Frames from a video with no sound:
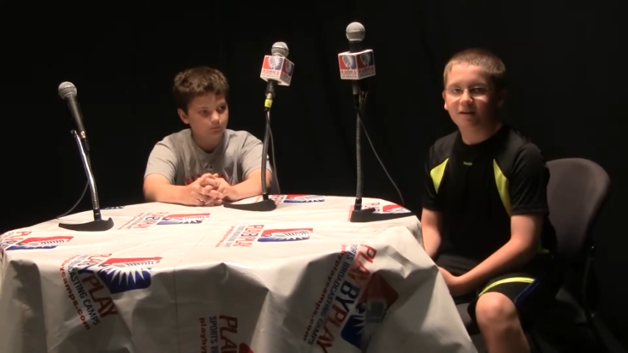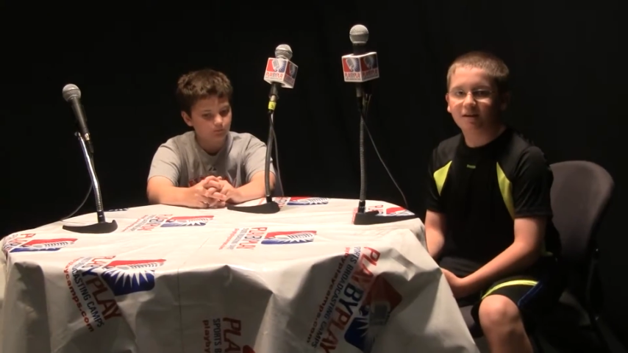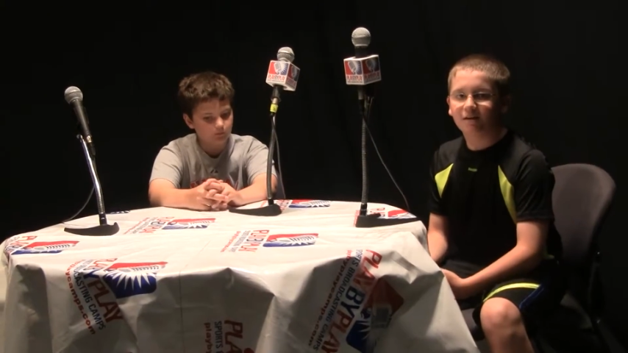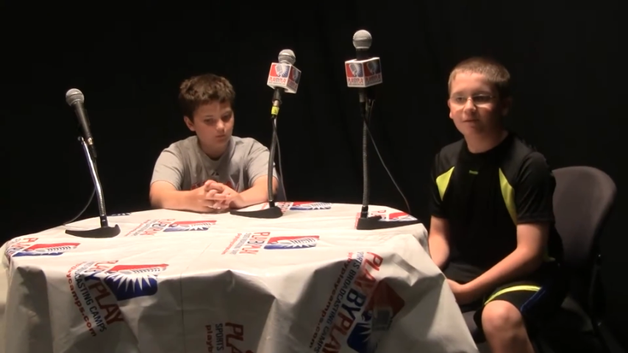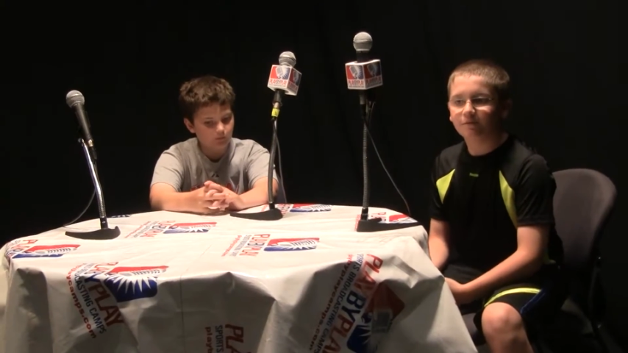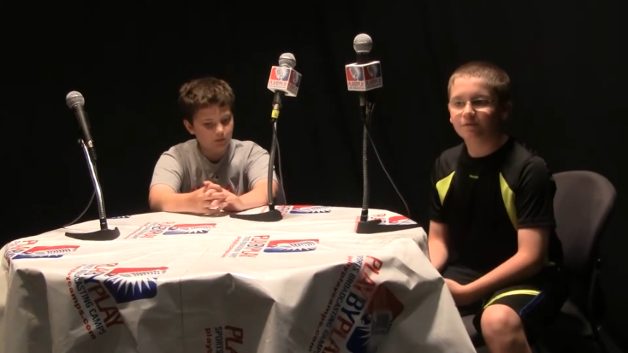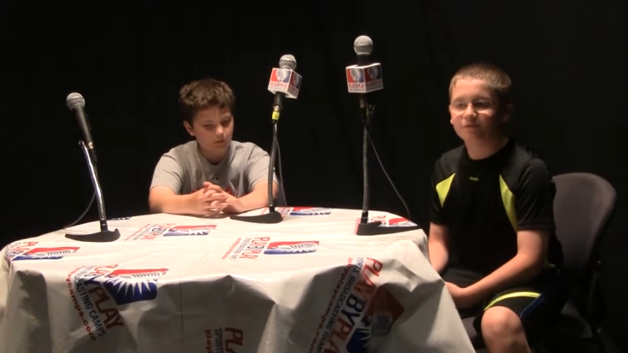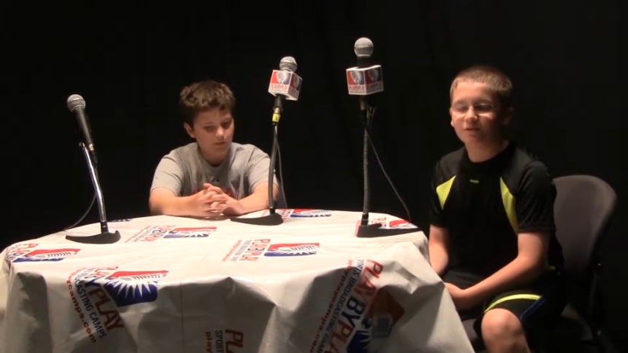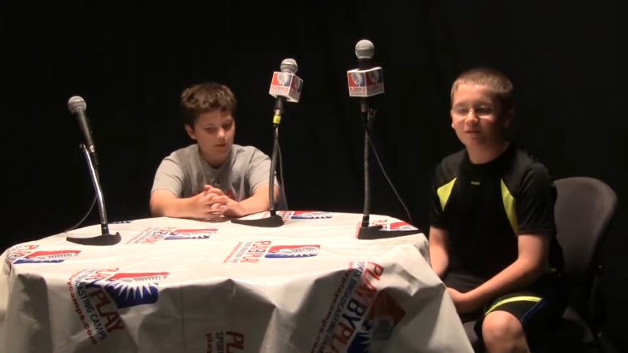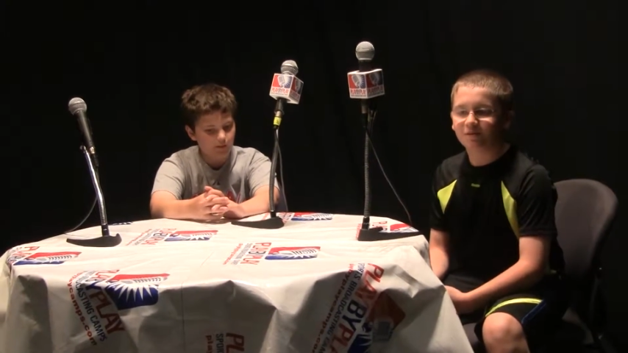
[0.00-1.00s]
Speaker 1: And now everyone's
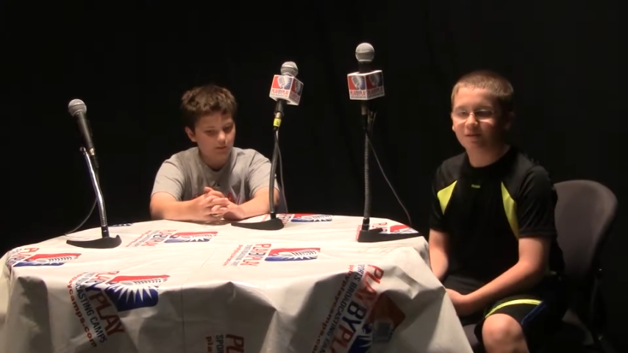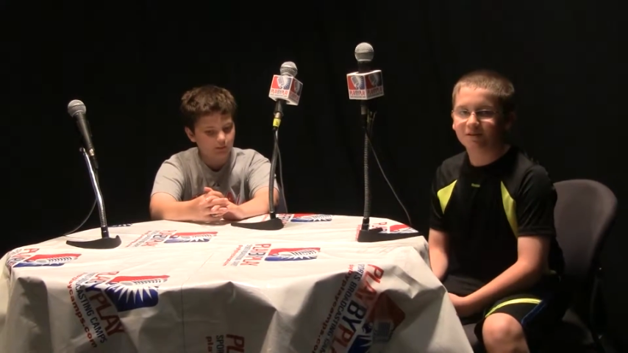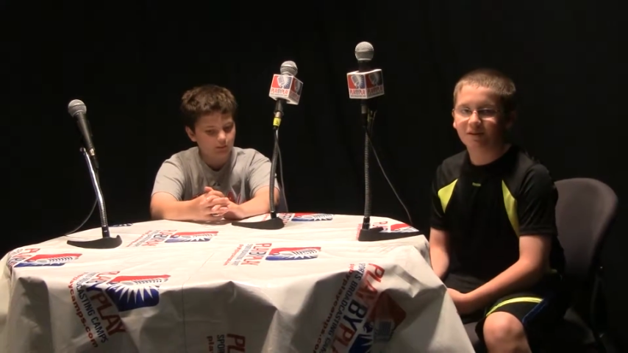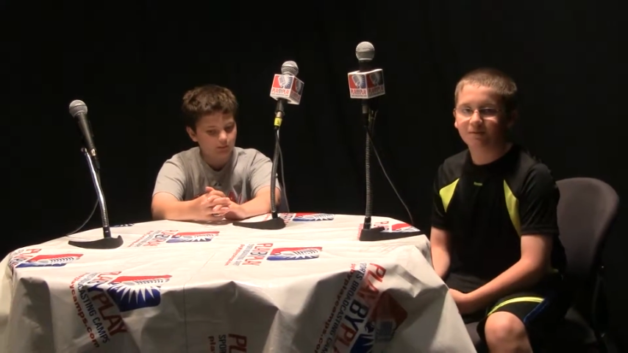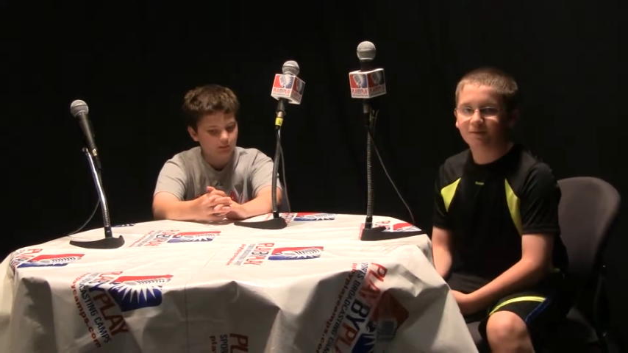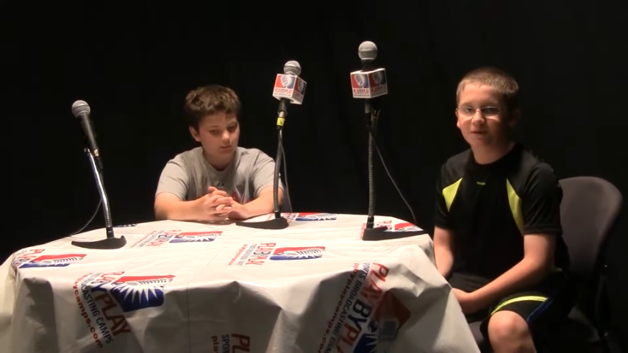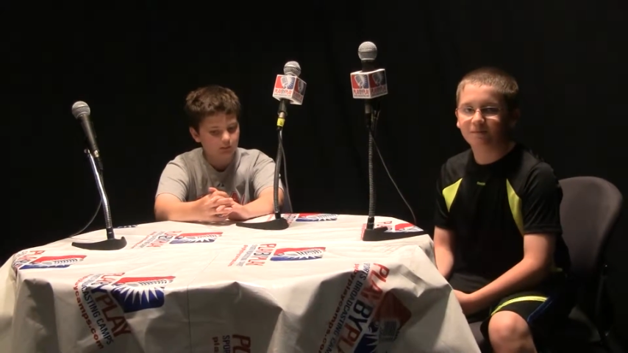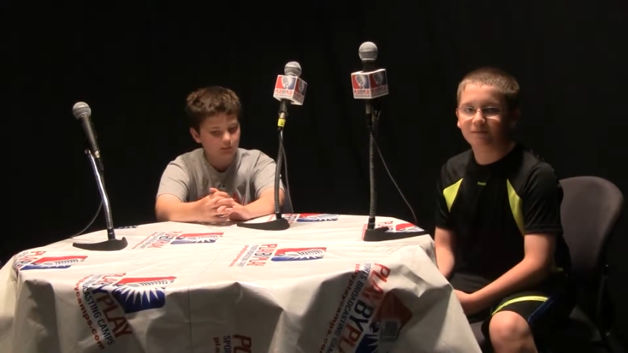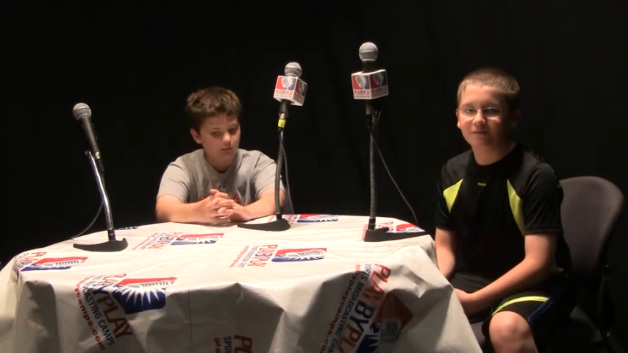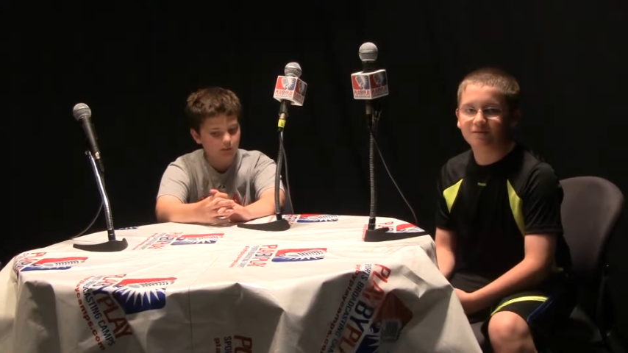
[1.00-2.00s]
talking about that play
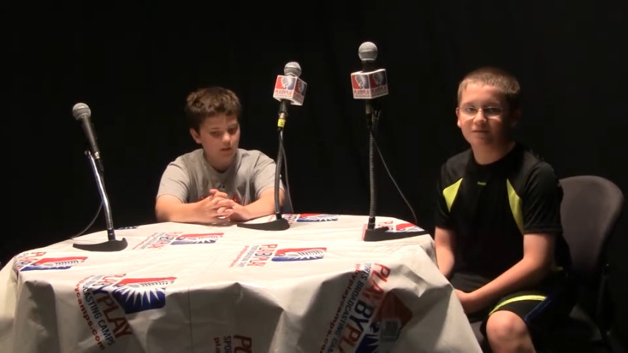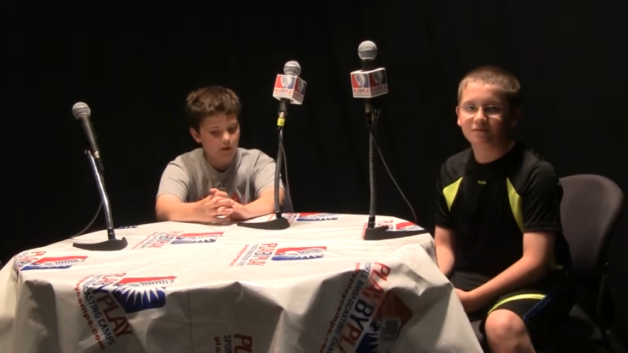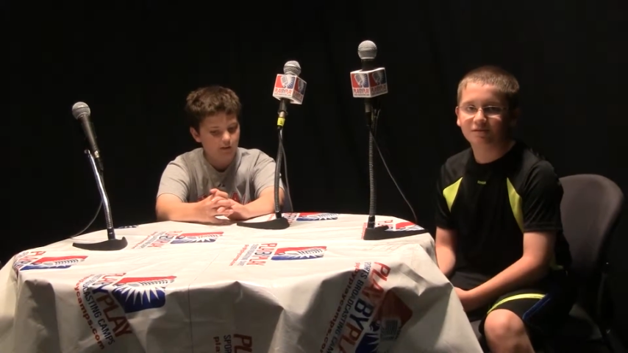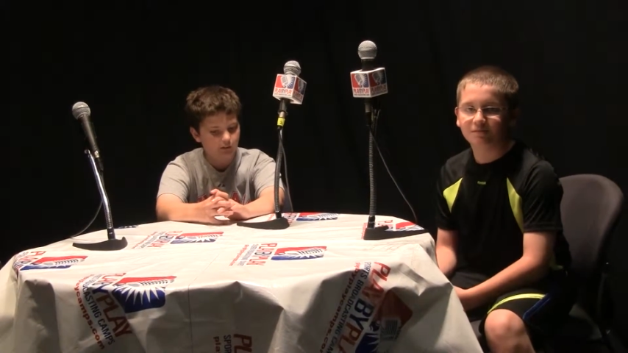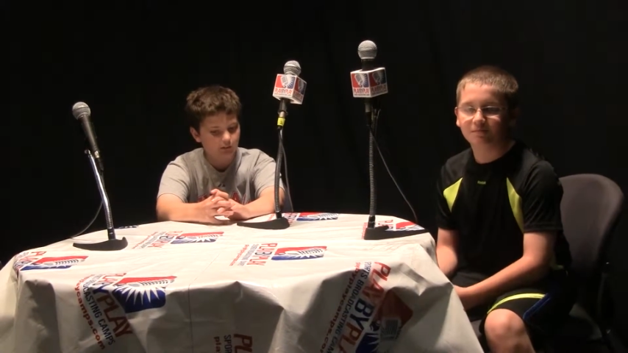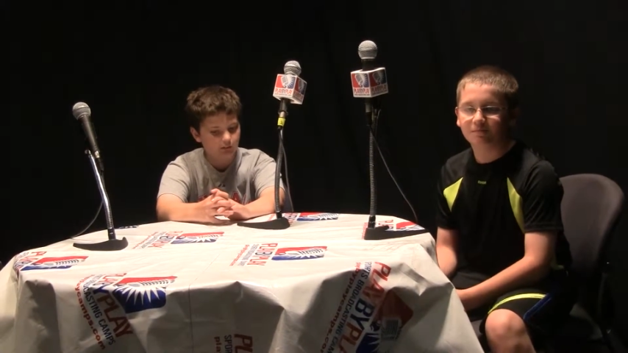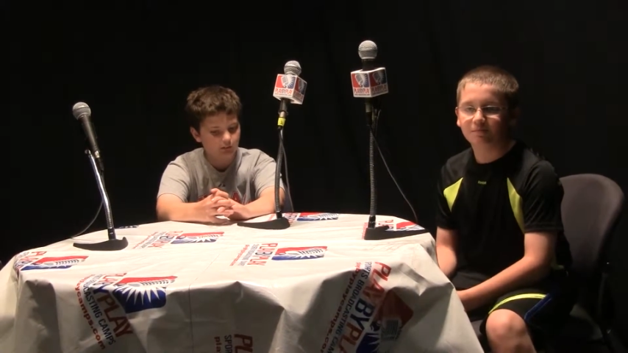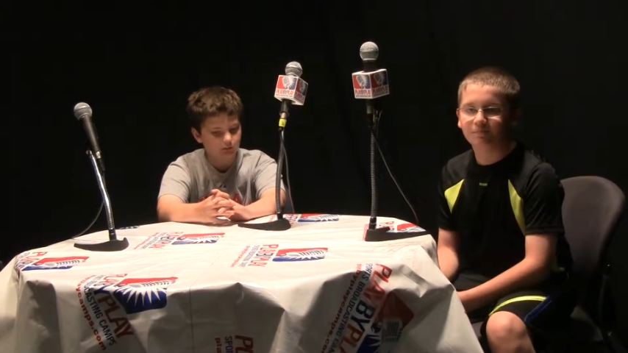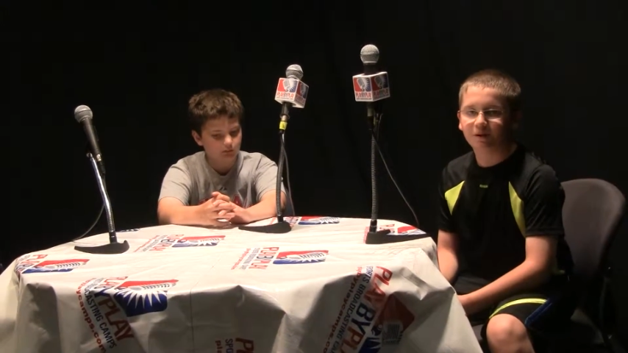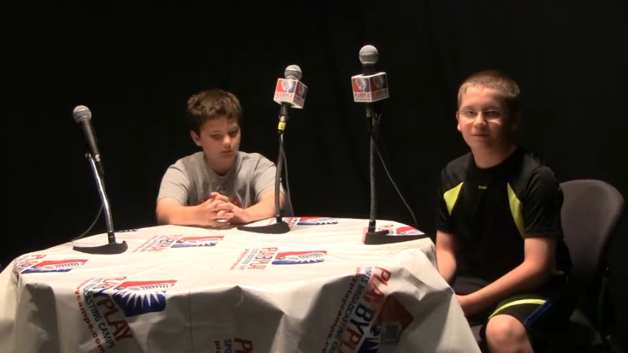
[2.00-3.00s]
because it's
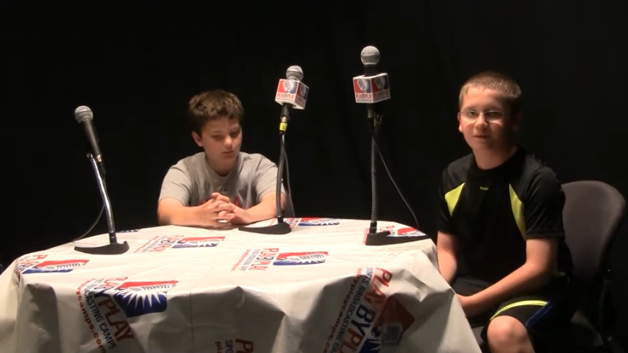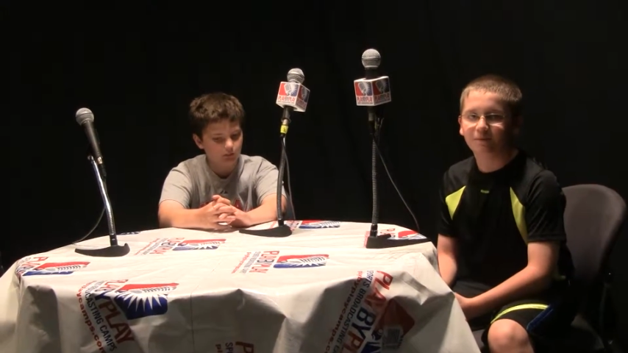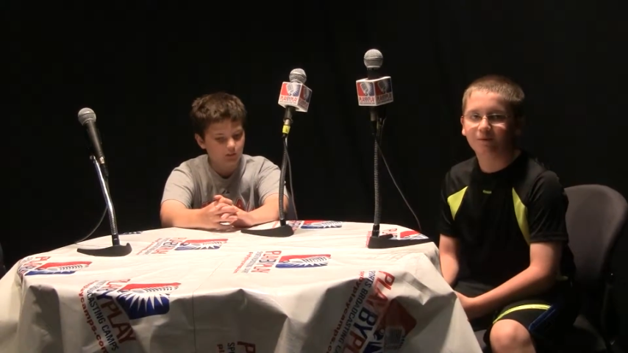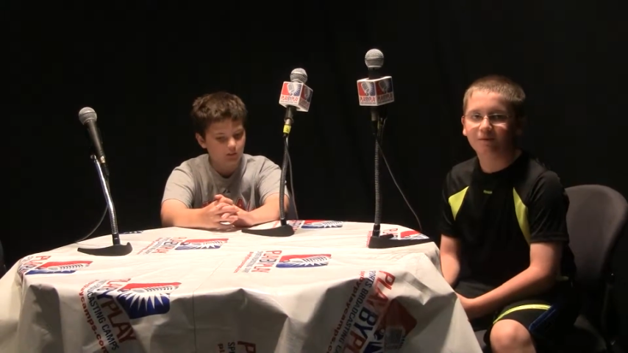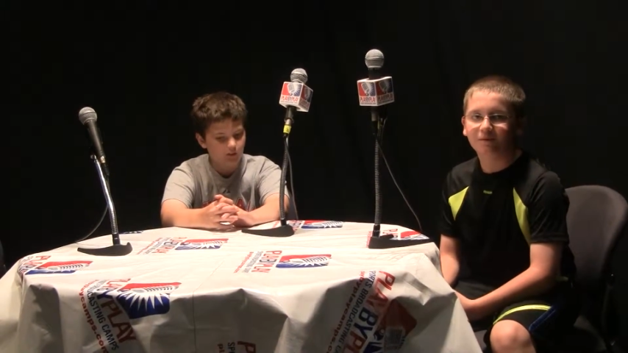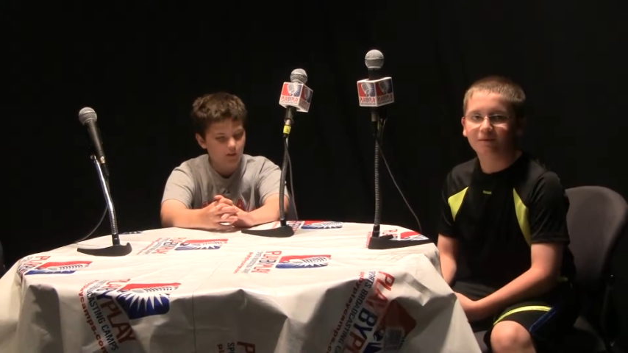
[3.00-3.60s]
butt fumble.